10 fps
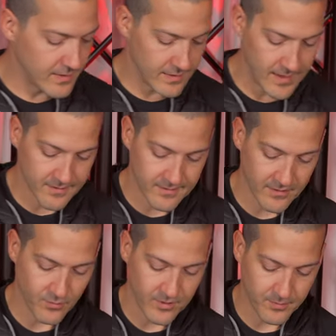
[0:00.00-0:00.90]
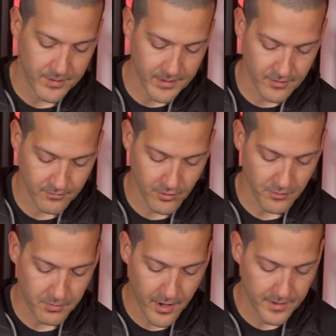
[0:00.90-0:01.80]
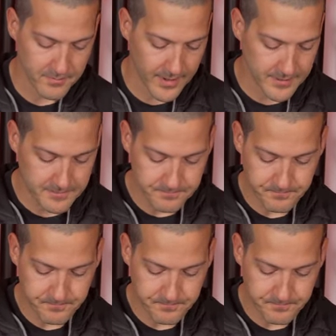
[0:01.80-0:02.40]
Next, as we speak into the Rode PodMic,